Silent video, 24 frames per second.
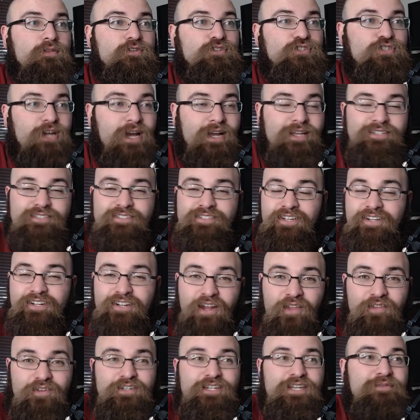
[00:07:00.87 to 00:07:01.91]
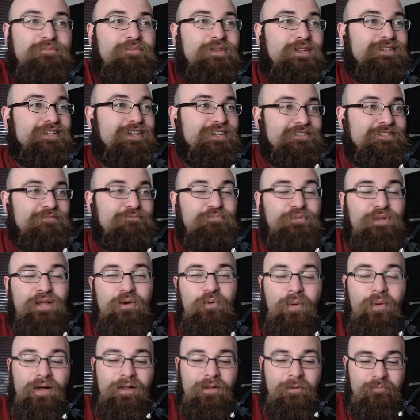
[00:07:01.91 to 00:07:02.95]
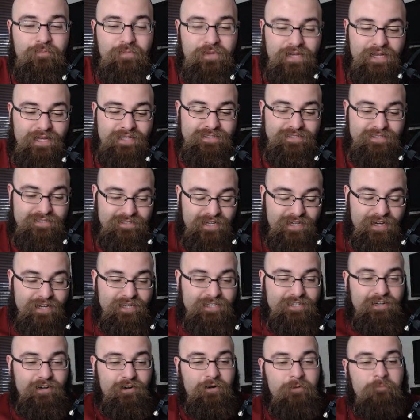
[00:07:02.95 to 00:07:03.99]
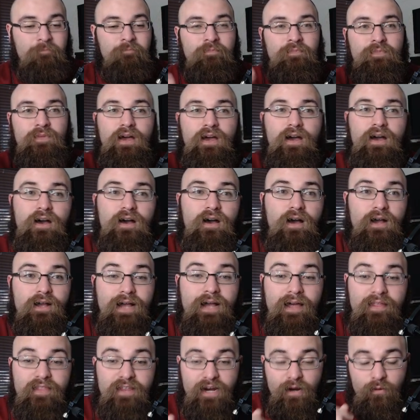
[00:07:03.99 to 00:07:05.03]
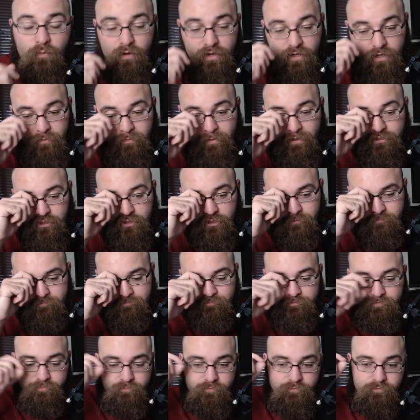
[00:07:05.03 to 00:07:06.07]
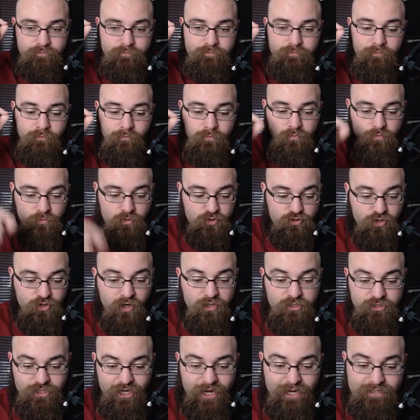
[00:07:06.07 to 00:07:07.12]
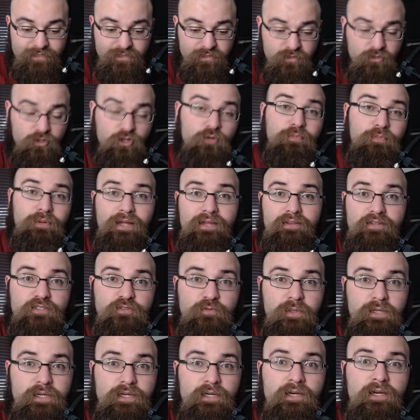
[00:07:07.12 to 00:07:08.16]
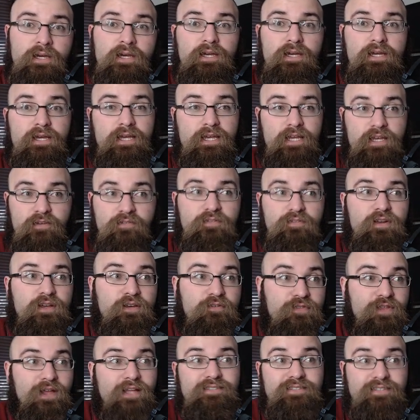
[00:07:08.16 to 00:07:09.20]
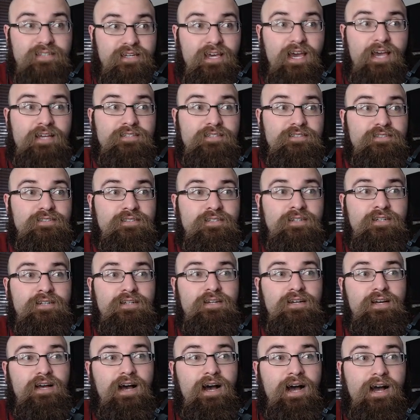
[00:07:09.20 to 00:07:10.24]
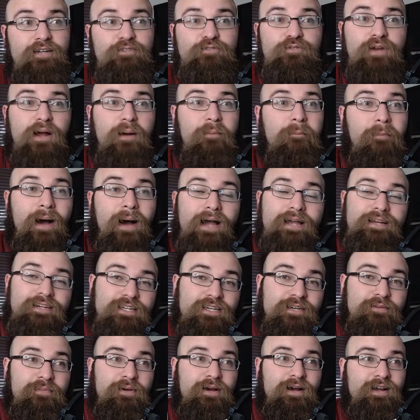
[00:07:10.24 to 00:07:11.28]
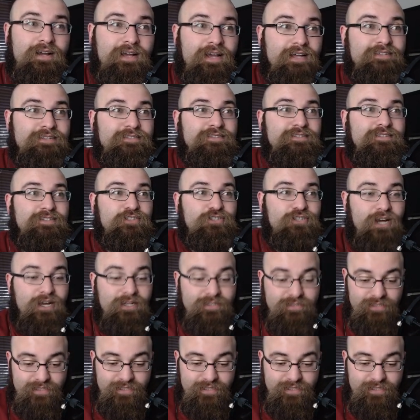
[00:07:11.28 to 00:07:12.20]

Jets, another team that doesn't play well against the secondary. A guy that I wanted to mention, DeSean Jackson could play this week. If that's the case, I do not mind him against the Jets.